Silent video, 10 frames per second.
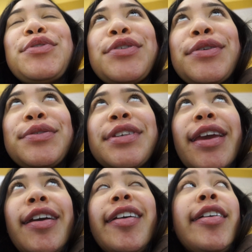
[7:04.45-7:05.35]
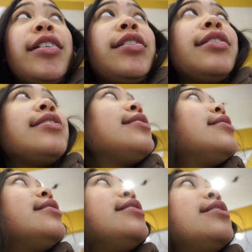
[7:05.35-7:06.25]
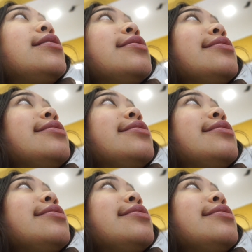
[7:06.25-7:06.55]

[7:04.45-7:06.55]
so scared. It's so bad. I